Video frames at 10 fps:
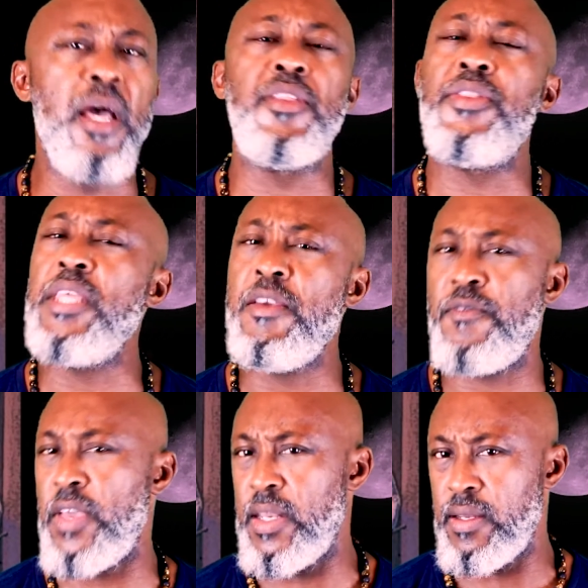
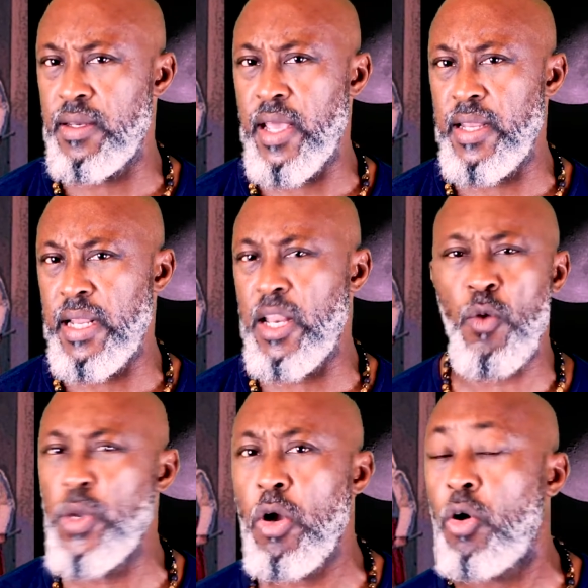thief in the night, and
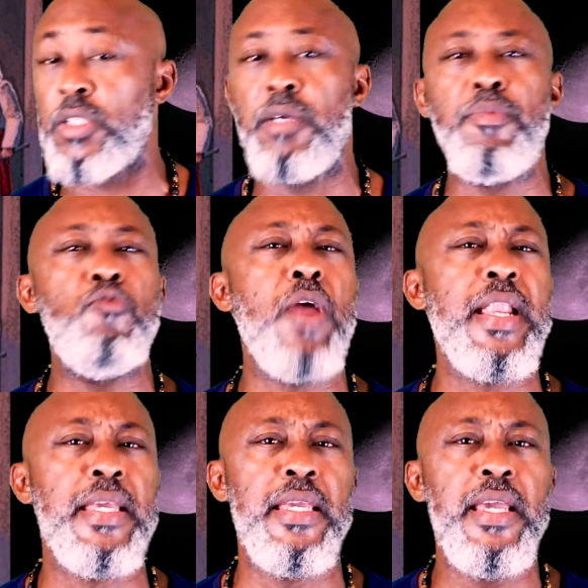that we ought to be
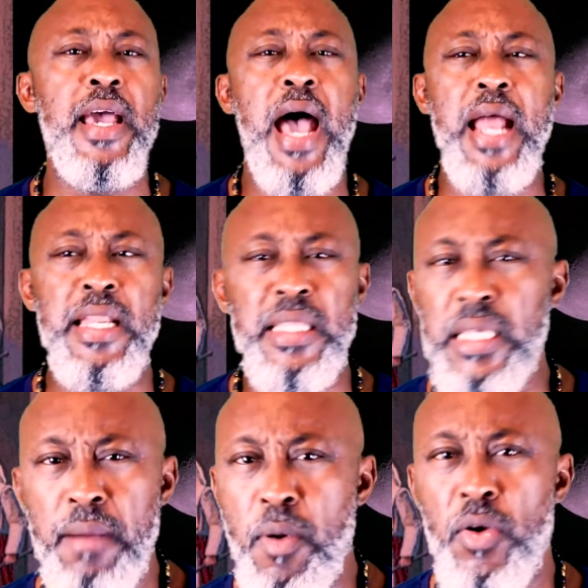ready. And the
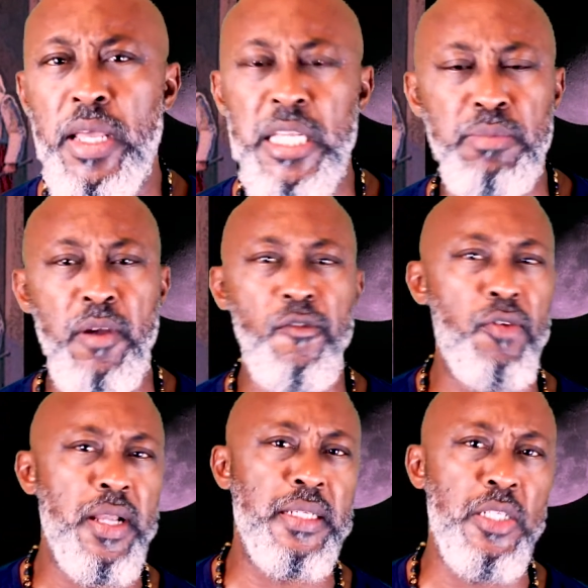thing about it is, my
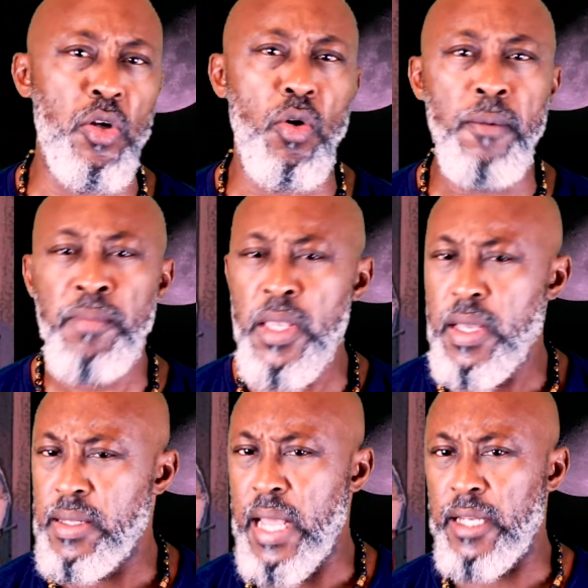friends,
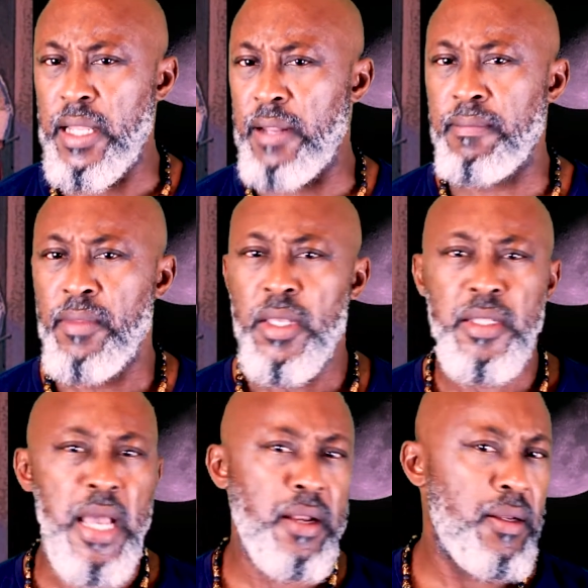
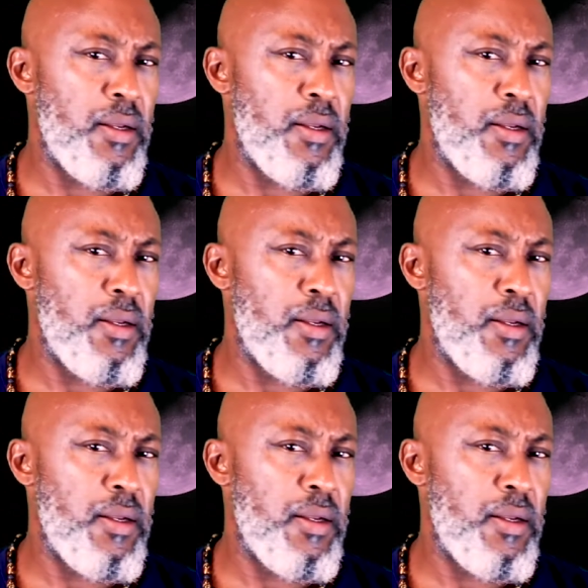that